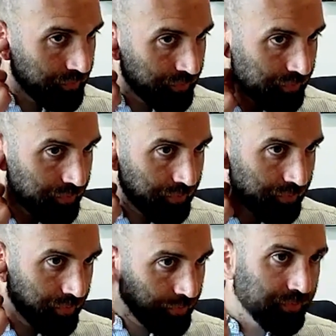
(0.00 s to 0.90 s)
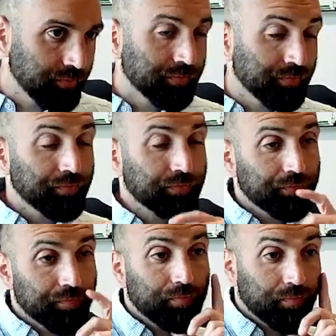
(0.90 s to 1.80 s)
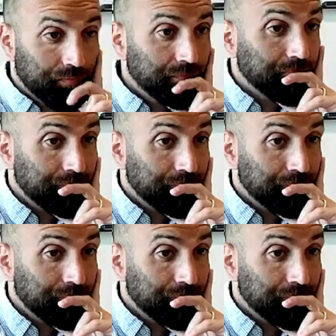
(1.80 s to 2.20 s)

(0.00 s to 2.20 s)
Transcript: where the key employee thinks that